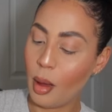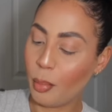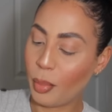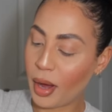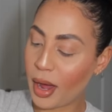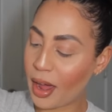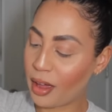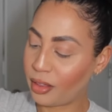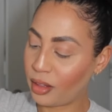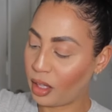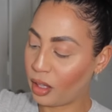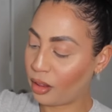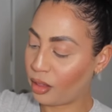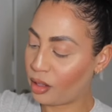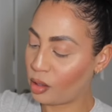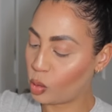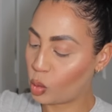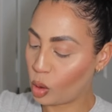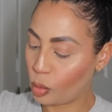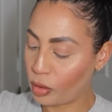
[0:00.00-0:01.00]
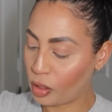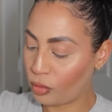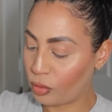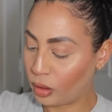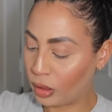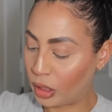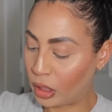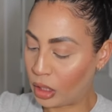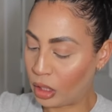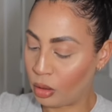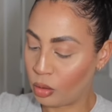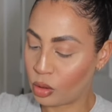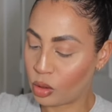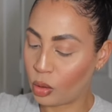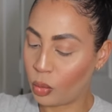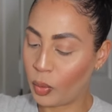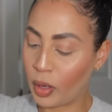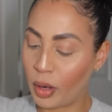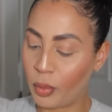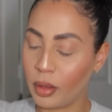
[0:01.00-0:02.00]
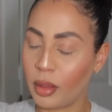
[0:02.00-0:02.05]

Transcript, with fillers: But I think this will be really cute to wear